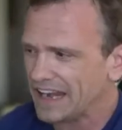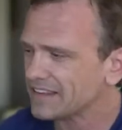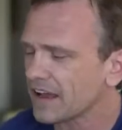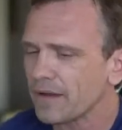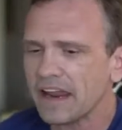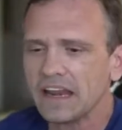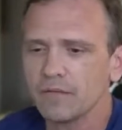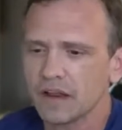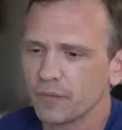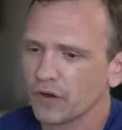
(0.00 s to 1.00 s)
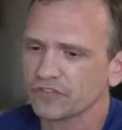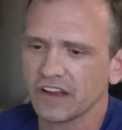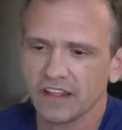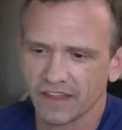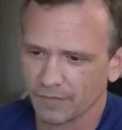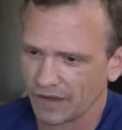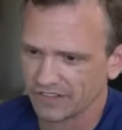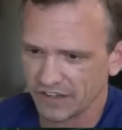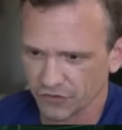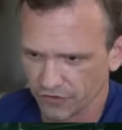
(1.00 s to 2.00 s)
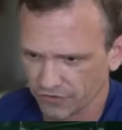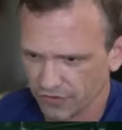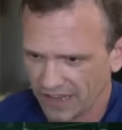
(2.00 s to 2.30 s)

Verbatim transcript: anytime anybody posts anything about teachers,